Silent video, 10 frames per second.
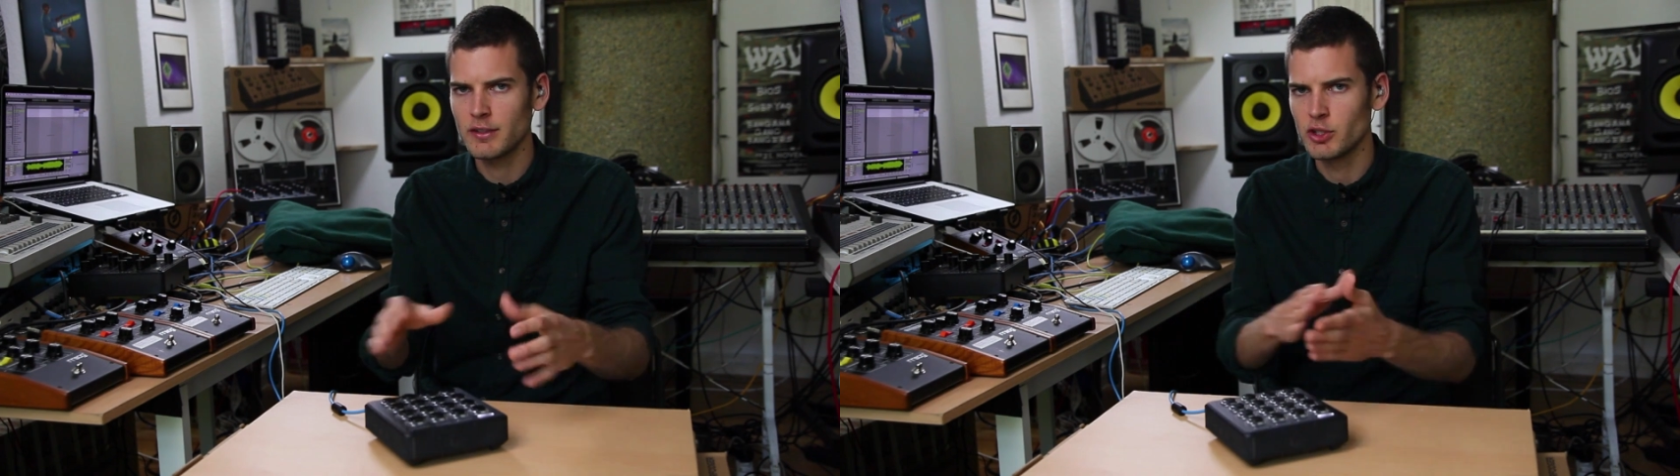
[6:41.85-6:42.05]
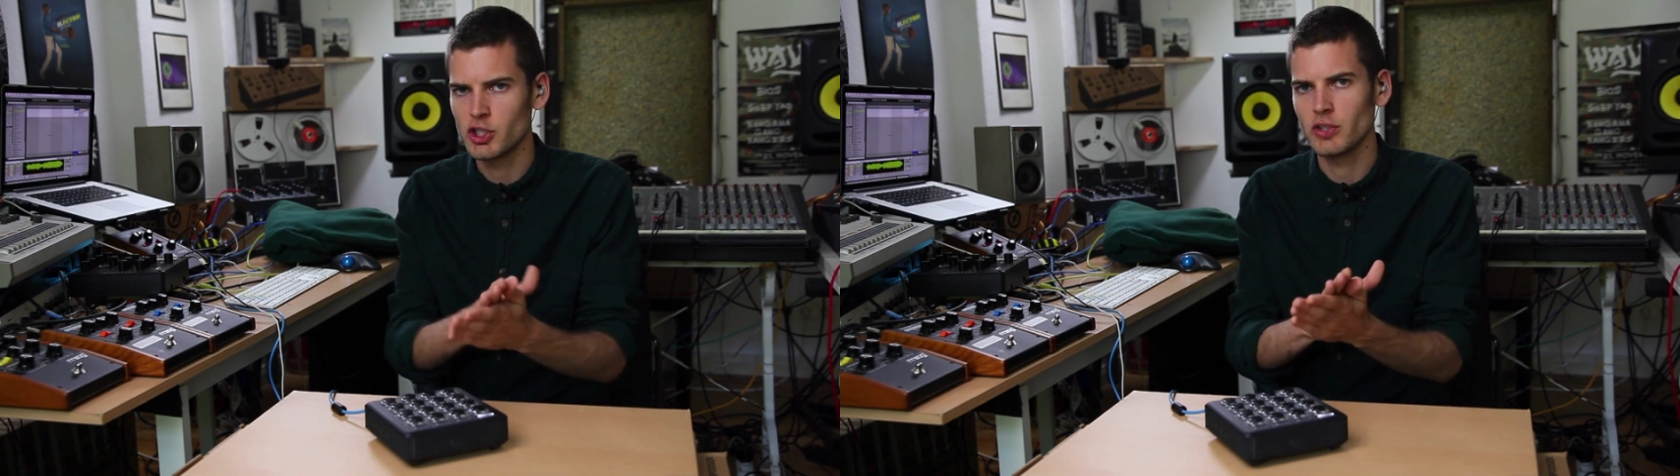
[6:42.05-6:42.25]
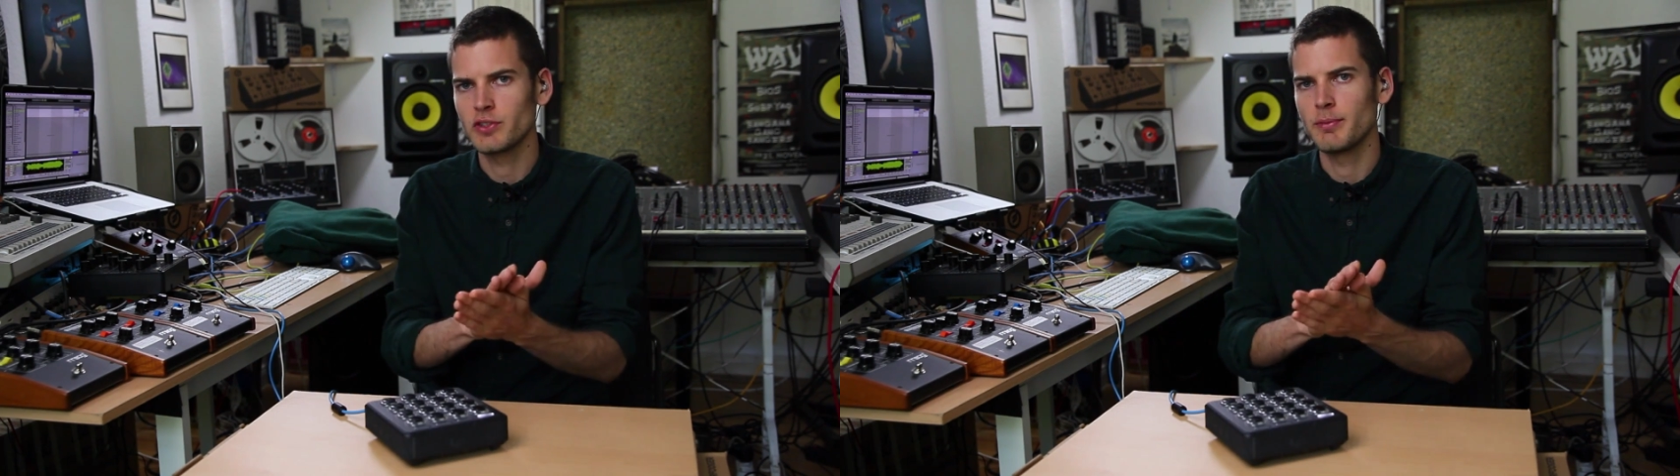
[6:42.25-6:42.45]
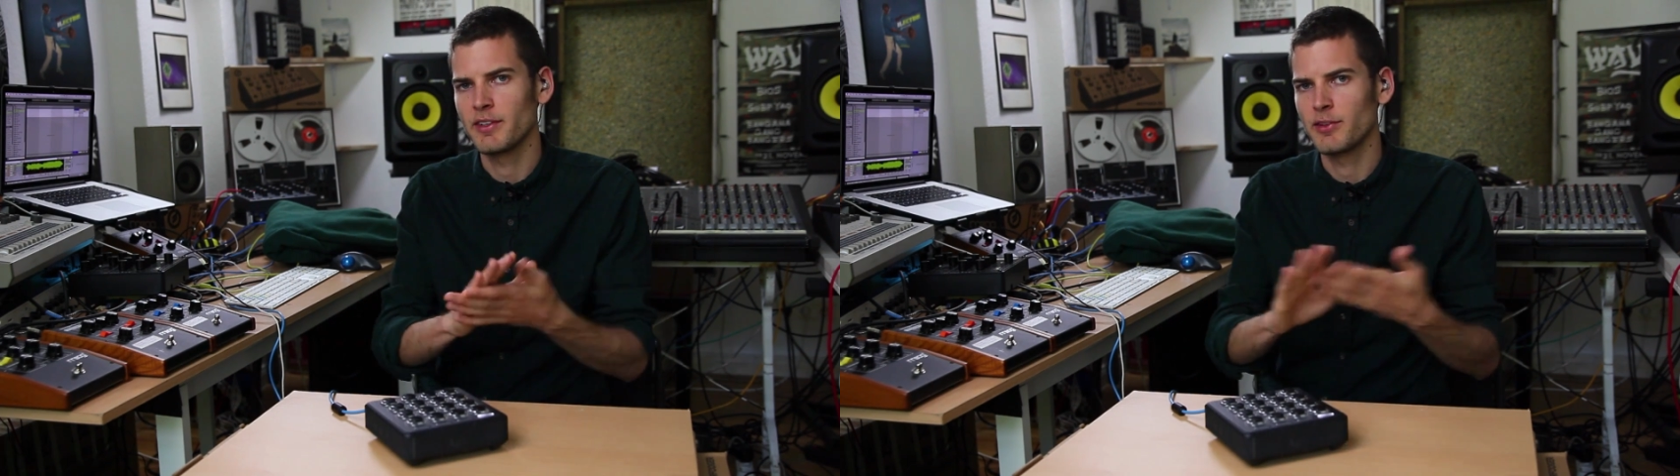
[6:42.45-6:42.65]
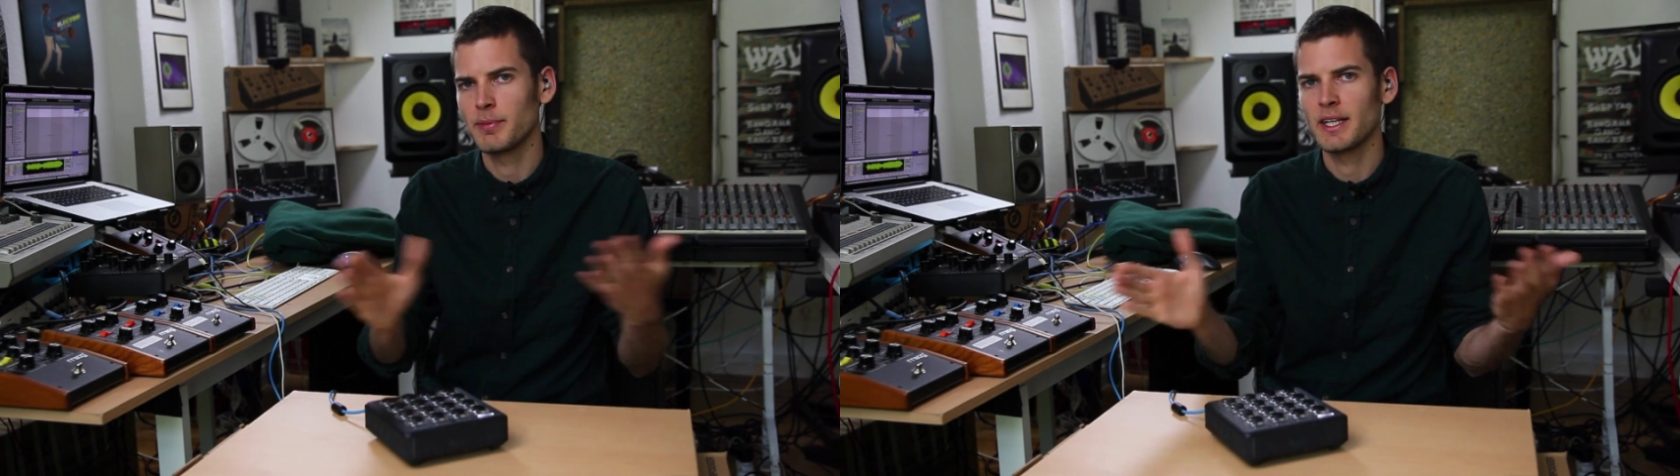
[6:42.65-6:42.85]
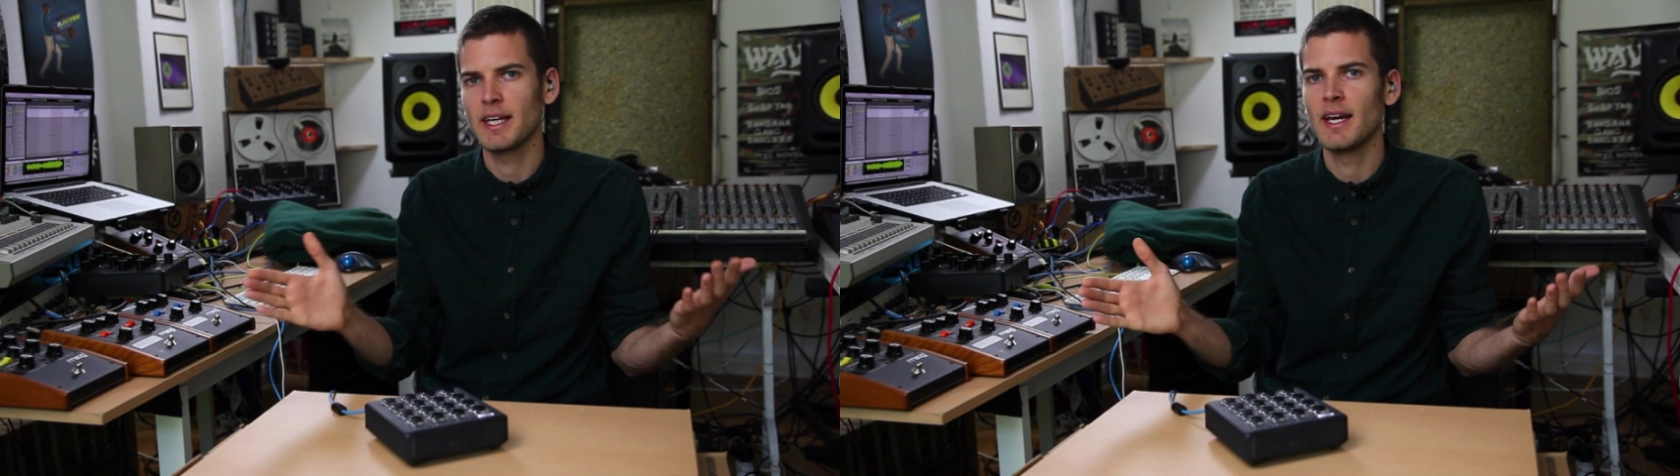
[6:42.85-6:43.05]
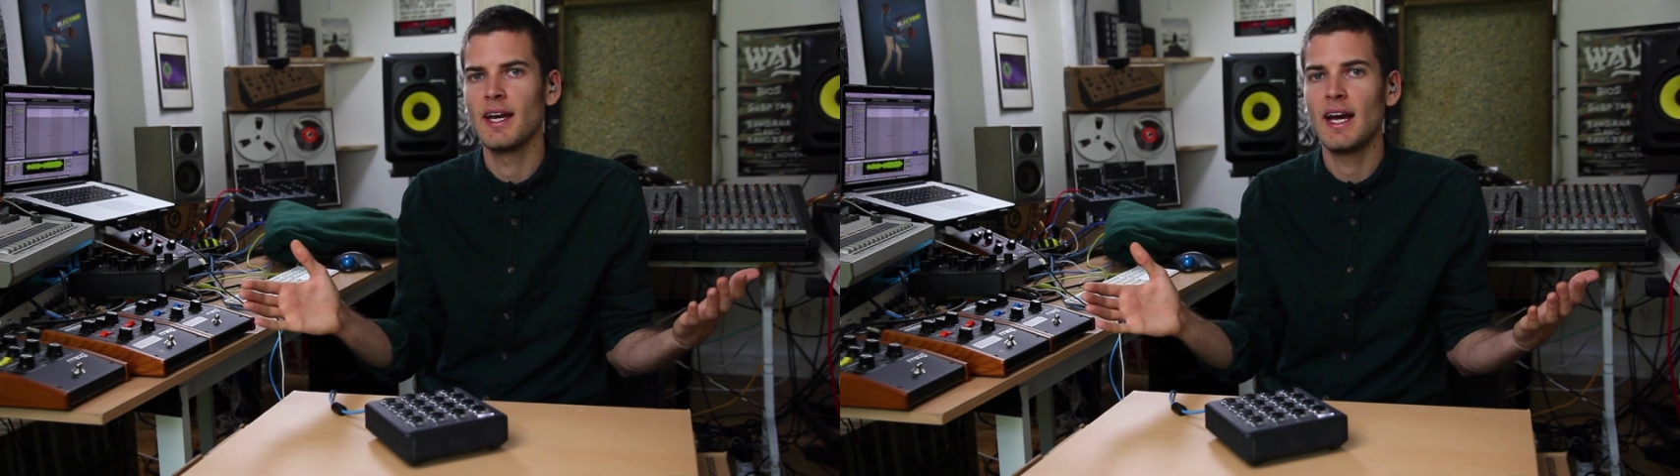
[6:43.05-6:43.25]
which also makes it play